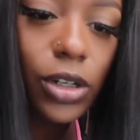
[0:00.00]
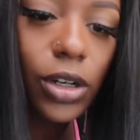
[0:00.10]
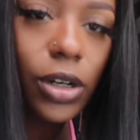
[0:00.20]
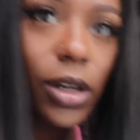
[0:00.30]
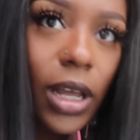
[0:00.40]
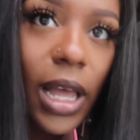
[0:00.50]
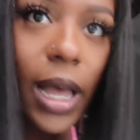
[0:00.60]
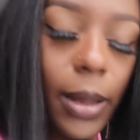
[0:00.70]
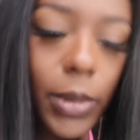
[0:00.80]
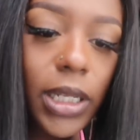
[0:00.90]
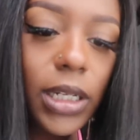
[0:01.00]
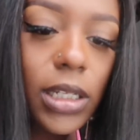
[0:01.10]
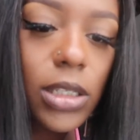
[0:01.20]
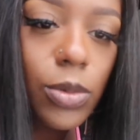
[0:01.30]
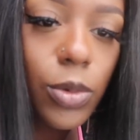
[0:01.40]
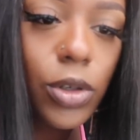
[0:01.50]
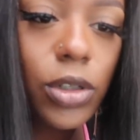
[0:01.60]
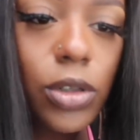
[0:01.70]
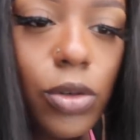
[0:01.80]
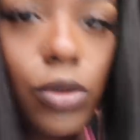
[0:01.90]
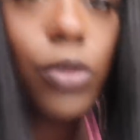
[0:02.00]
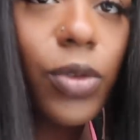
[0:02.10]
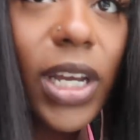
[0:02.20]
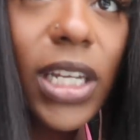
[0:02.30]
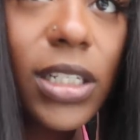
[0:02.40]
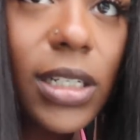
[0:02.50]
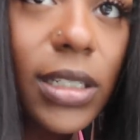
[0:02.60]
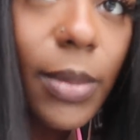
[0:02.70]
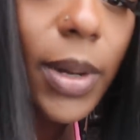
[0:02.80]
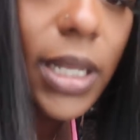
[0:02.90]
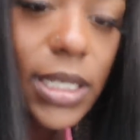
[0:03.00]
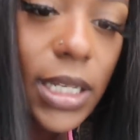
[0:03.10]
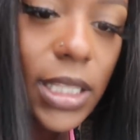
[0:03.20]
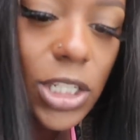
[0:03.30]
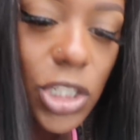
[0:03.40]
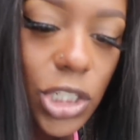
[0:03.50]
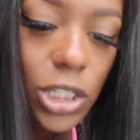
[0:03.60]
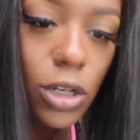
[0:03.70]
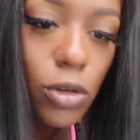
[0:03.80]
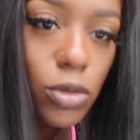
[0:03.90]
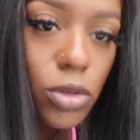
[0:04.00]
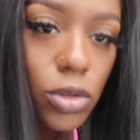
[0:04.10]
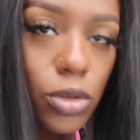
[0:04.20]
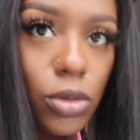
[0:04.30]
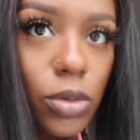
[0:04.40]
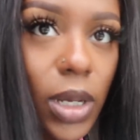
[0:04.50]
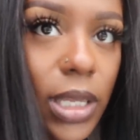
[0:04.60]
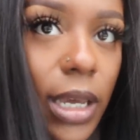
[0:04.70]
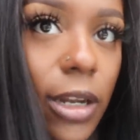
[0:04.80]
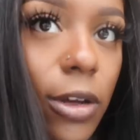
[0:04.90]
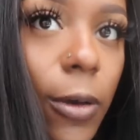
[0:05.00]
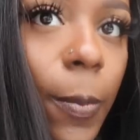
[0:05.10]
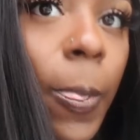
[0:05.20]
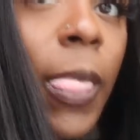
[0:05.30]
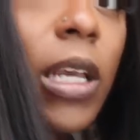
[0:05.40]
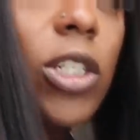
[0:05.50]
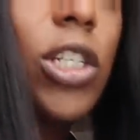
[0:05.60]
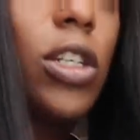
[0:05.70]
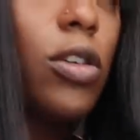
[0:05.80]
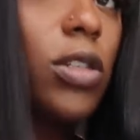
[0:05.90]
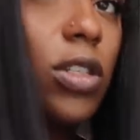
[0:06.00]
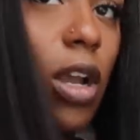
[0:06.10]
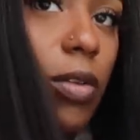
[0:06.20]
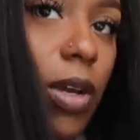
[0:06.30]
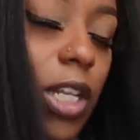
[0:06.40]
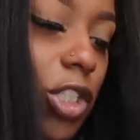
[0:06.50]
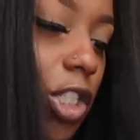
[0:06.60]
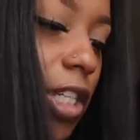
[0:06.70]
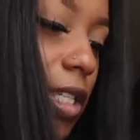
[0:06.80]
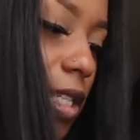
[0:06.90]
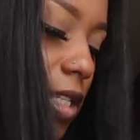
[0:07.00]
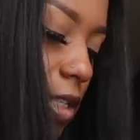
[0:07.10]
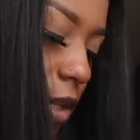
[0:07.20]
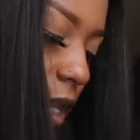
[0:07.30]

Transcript: y'all. I'm leaning towards Cool Ranch because I'm about to take these Cheetos too. And y'all know Cheetos is already cheesy, so